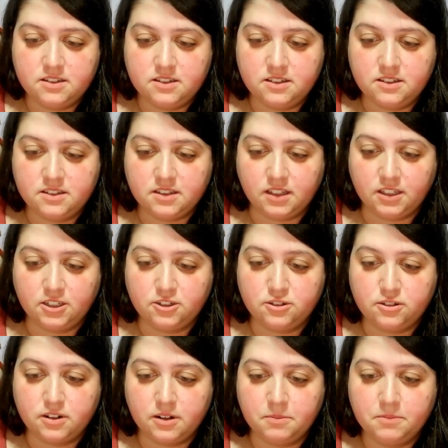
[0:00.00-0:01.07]
It's like
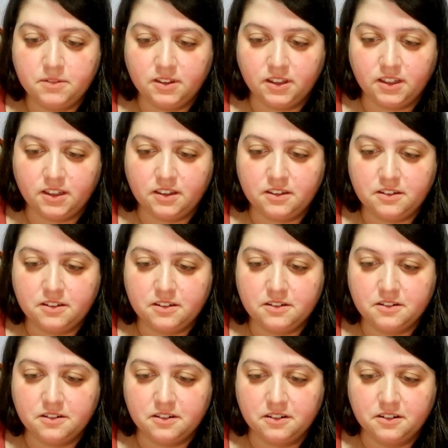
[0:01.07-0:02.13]
trembling.
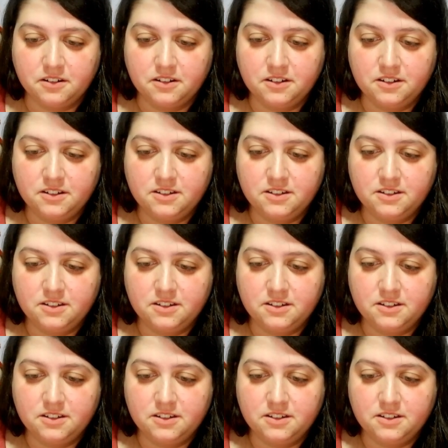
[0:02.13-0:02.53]
Oh.